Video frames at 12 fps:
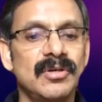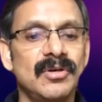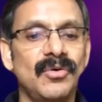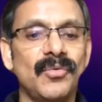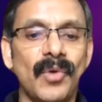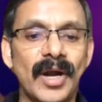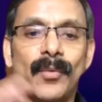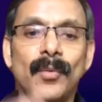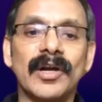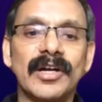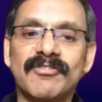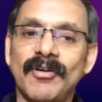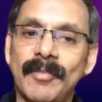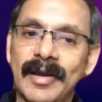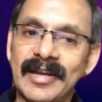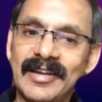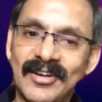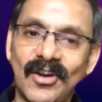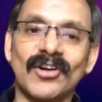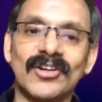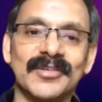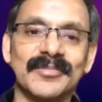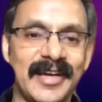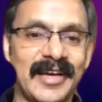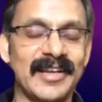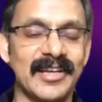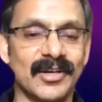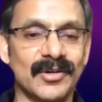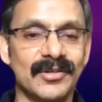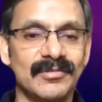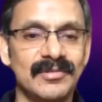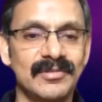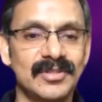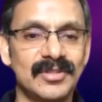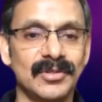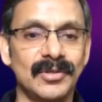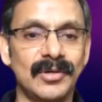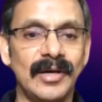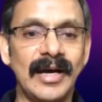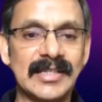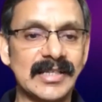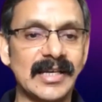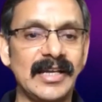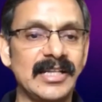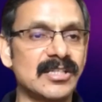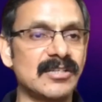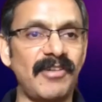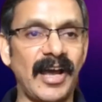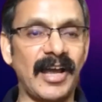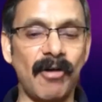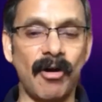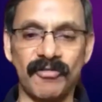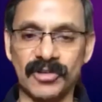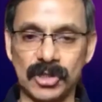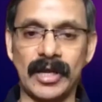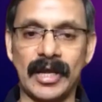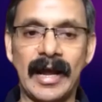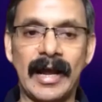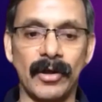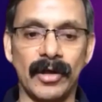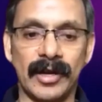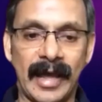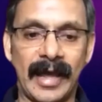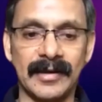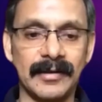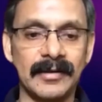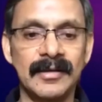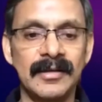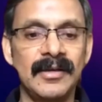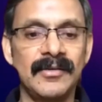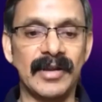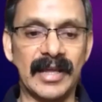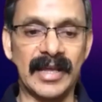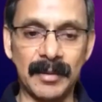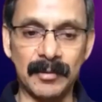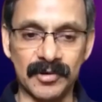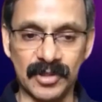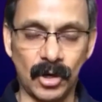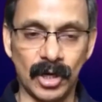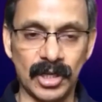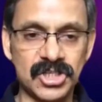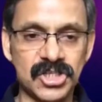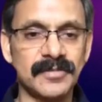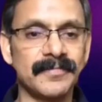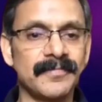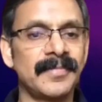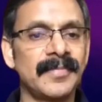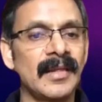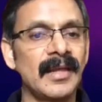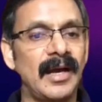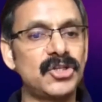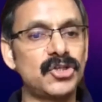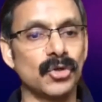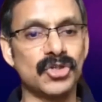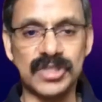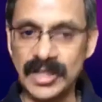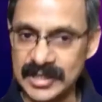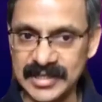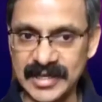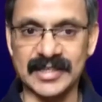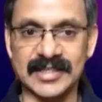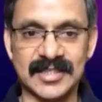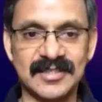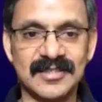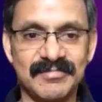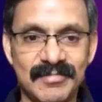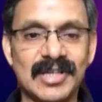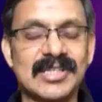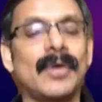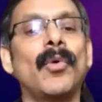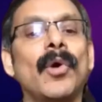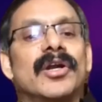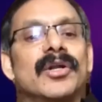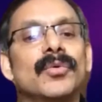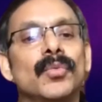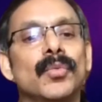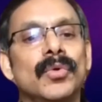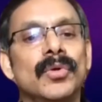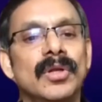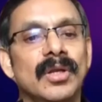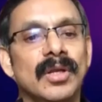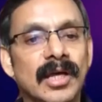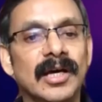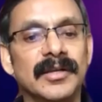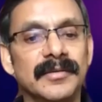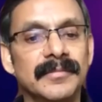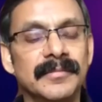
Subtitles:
what I wanted for my long-term career. So as against 5 offers I had on hand when I came out of the college, I chose TCS because I wanted to learn